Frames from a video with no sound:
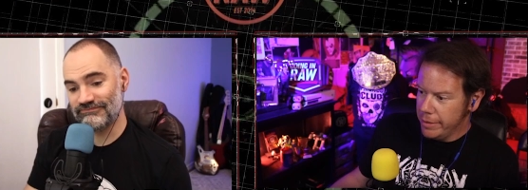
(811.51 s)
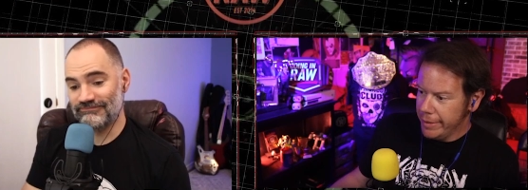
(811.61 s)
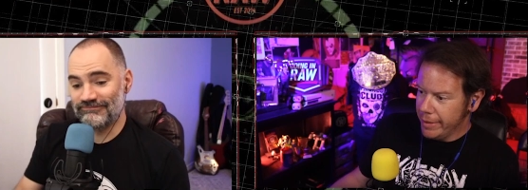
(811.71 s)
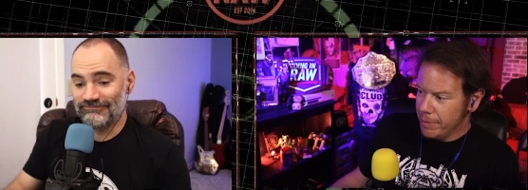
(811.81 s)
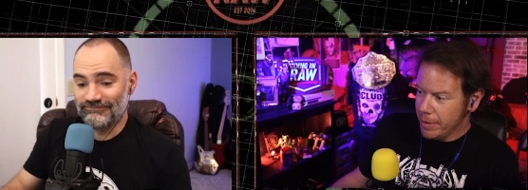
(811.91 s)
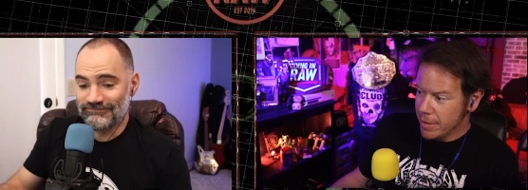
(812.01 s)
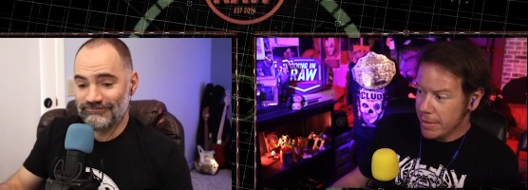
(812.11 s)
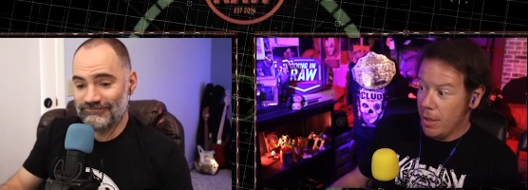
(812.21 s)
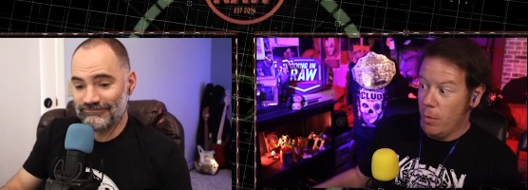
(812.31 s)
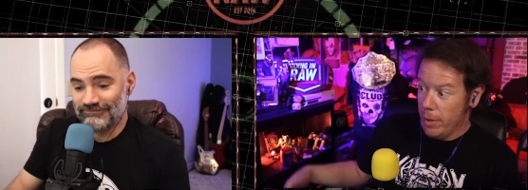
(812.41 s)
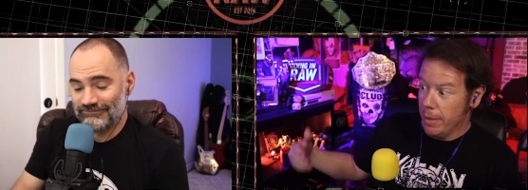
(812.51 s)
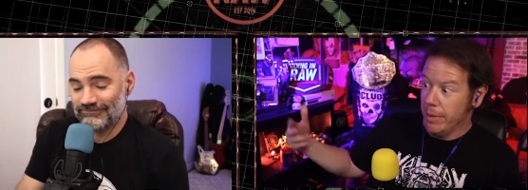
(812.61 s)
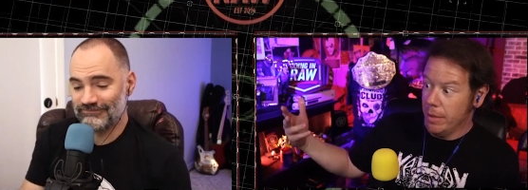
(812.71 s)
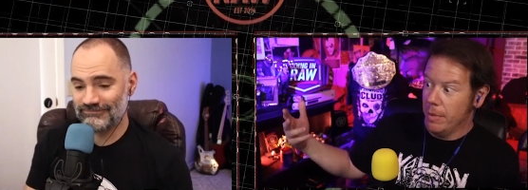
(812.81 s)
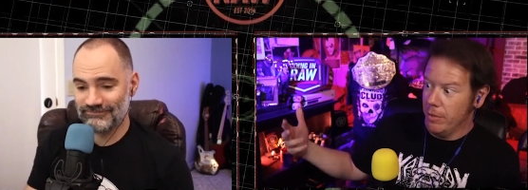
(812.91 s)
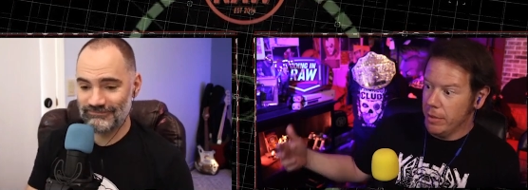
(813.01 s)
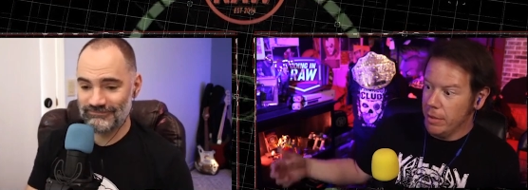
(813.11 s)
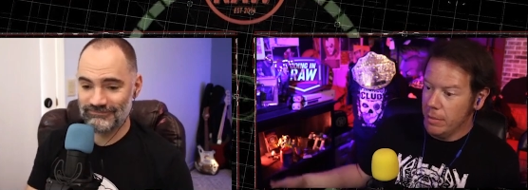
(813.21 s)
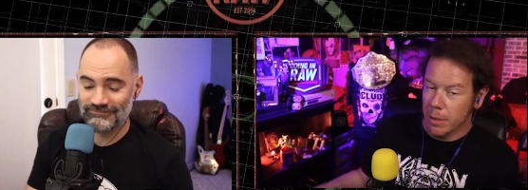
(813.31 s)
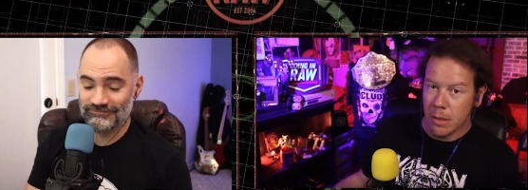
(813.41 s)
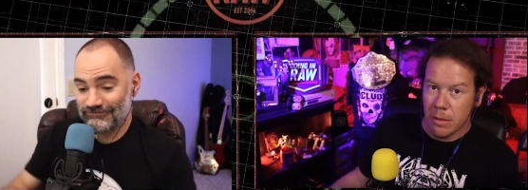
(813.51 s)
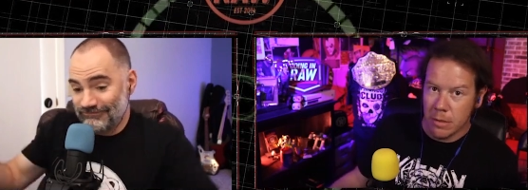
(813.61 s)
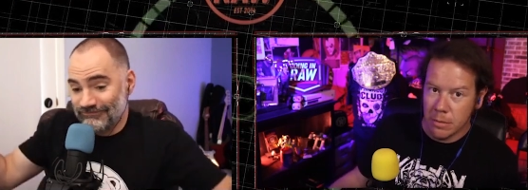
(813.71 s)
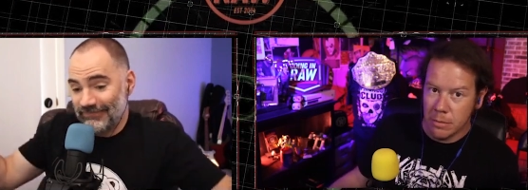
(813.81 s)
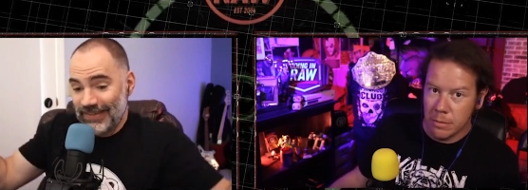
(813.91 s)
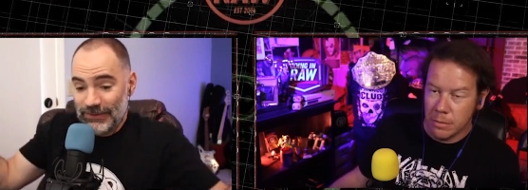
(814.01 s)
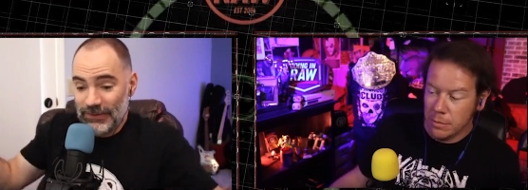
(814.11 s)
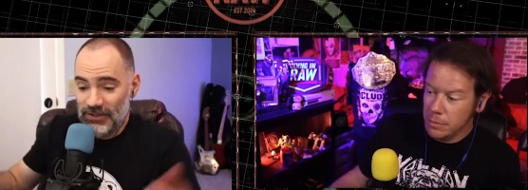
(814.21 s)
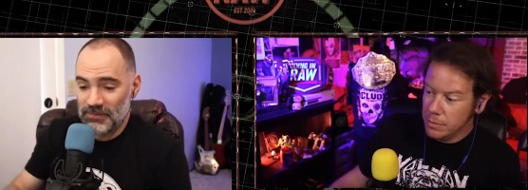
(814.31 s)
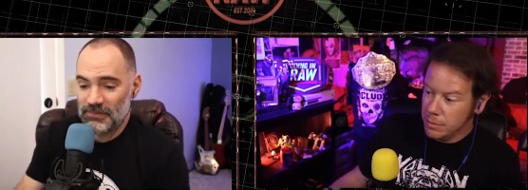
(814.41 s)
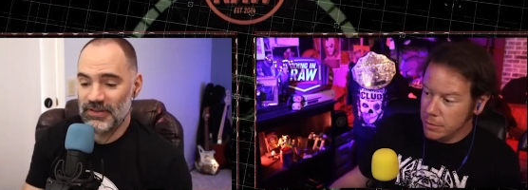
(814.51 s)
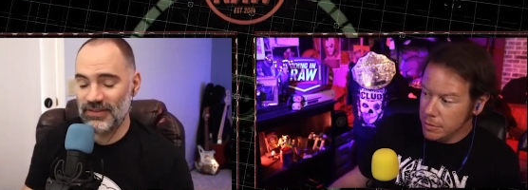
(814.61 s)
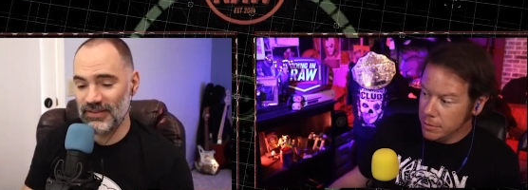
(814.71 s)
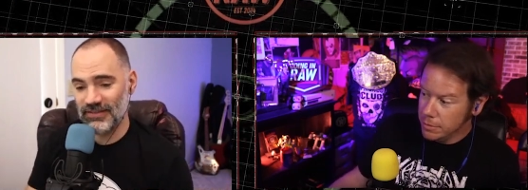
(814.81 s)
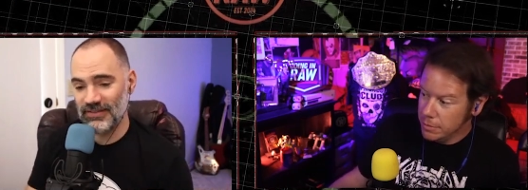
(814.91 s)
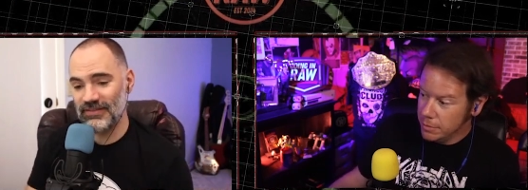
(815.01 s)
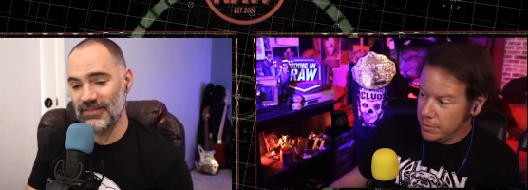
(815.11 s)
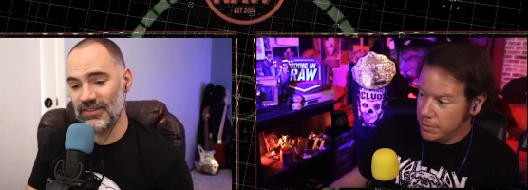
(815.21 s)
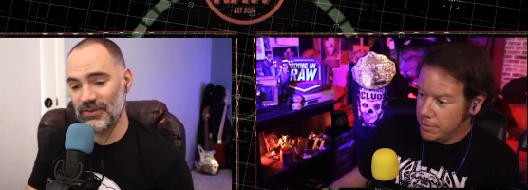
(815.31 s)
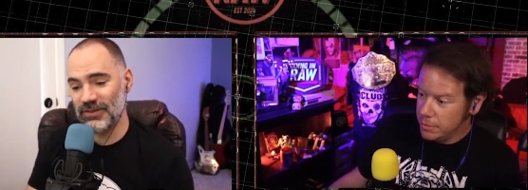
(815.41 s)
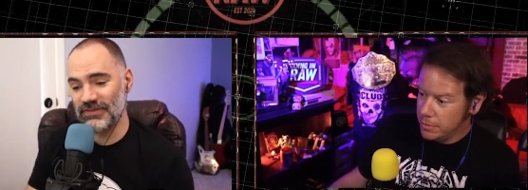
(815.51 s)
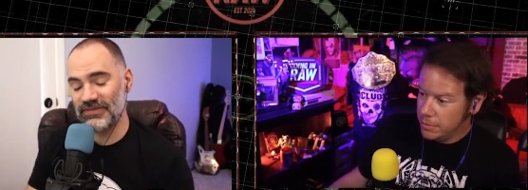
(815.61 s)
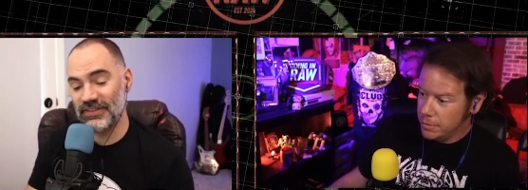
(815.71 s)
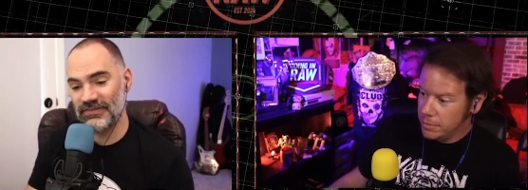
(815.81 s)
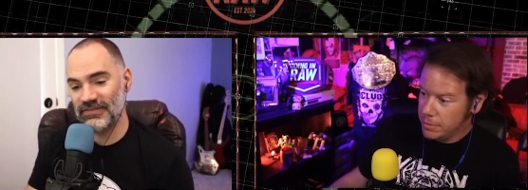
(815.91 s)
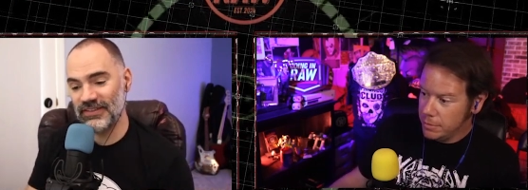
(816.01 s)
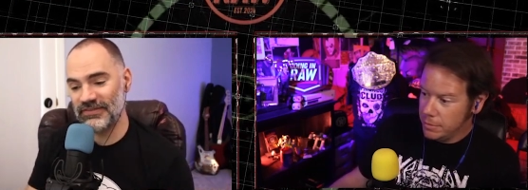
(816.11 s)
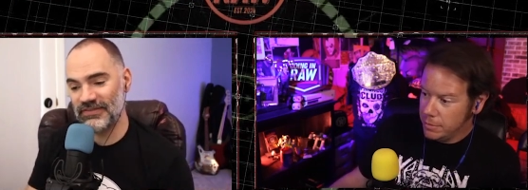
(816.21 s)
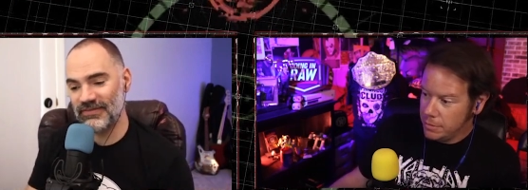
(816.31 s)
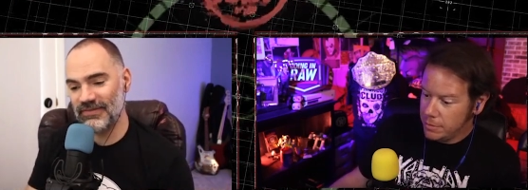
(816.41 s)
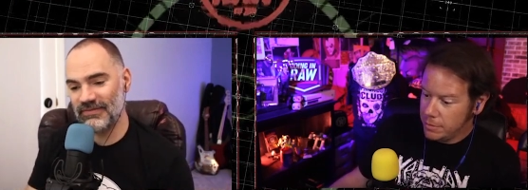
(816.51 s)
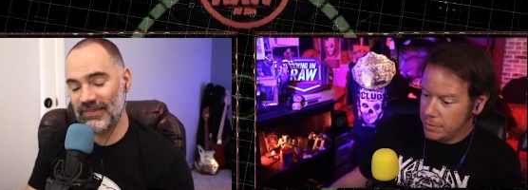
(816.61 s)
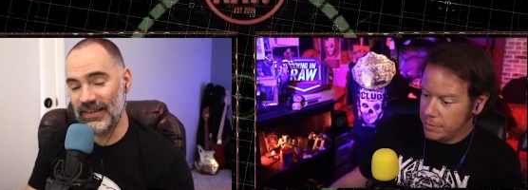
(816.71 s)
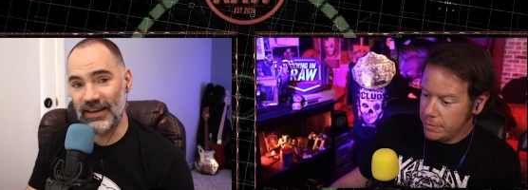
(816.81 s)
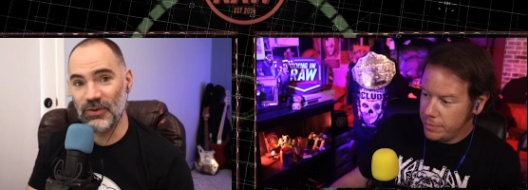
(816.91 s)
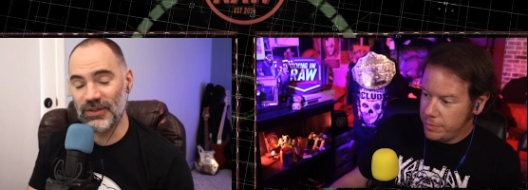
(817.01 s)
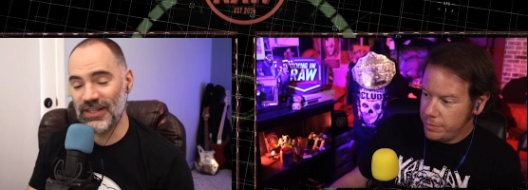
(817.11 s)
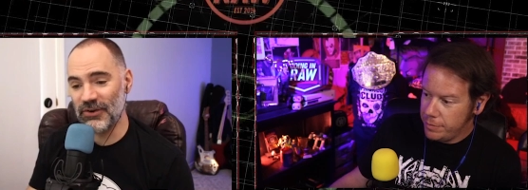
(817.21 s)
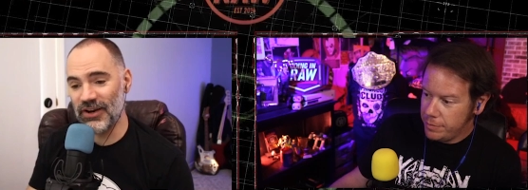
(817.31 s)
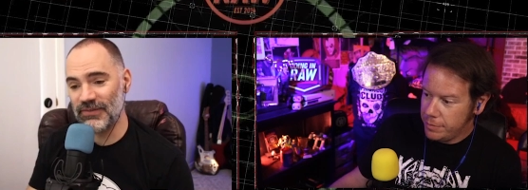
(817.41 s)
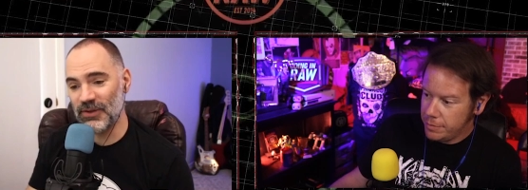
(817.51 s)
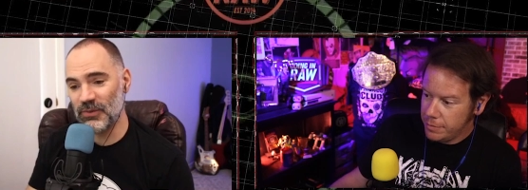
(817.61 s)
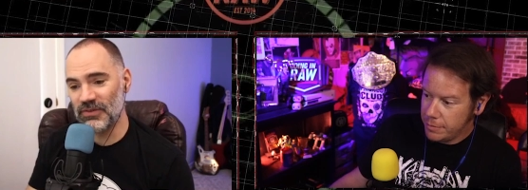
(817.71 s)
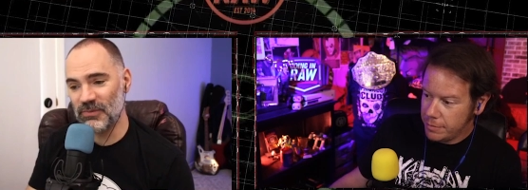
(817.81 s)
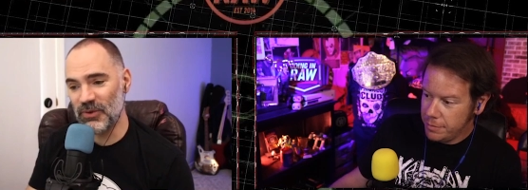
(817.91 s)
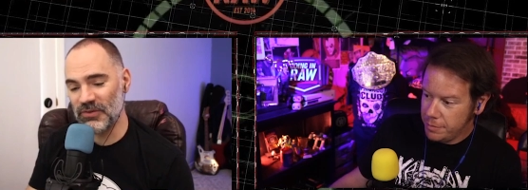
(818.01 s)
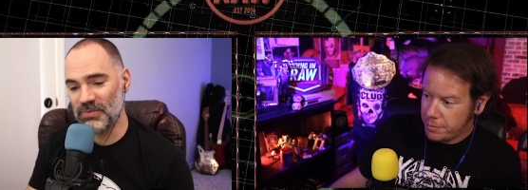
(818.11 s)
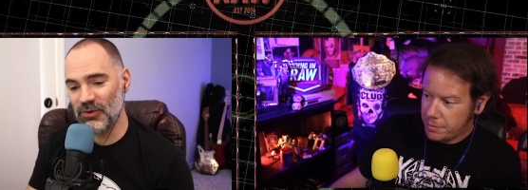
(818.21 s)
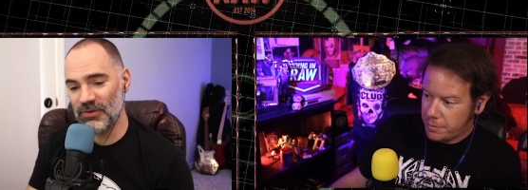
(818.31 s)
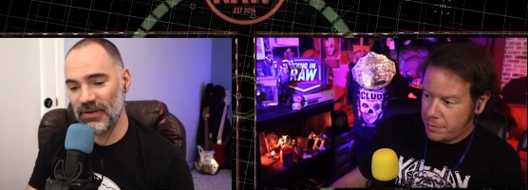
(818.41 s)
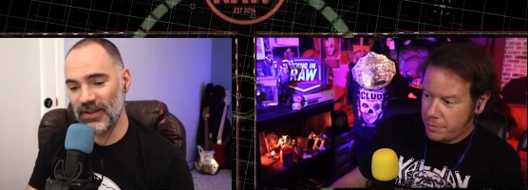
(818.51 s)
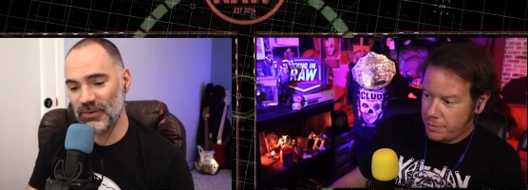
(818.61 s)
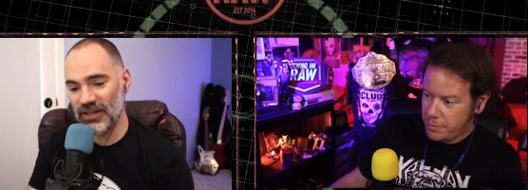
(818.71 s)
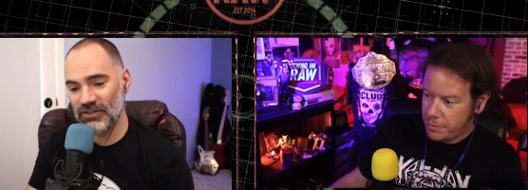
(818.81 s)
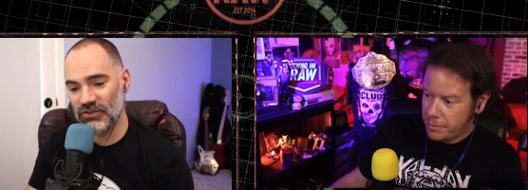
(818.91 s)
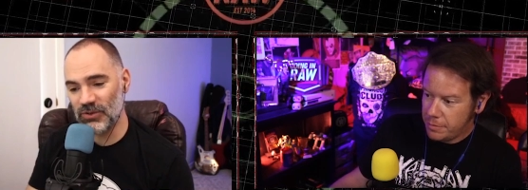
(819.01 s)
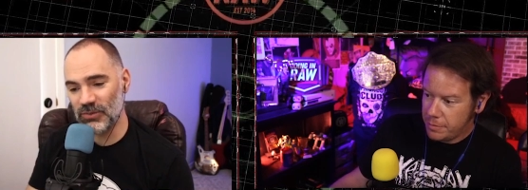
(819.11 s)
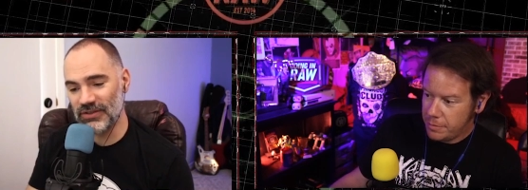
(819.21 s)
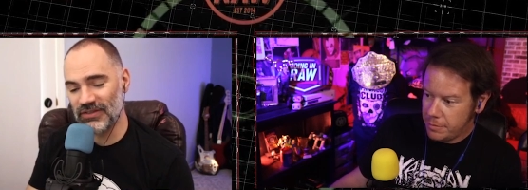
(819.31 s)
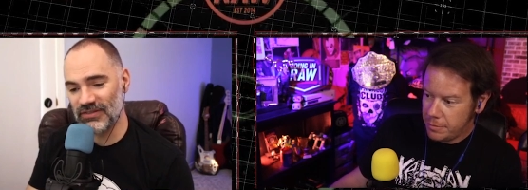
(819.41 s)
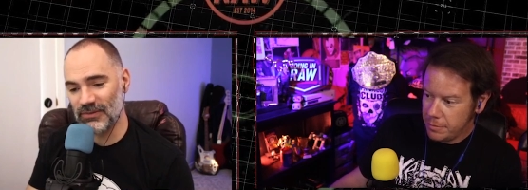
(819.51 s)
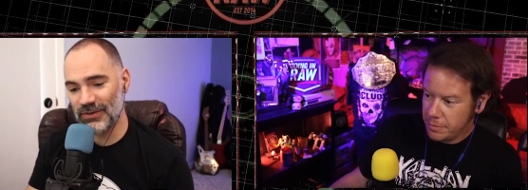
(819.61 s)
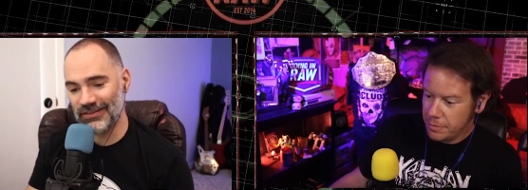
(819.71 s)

Speaker 1: uh, because they all want to be the Beverly Hillbillies.
Speaker 2: I don't know, but uh, mm-hmm. you know, if if if and I don't know what demographic was most important back when that show was was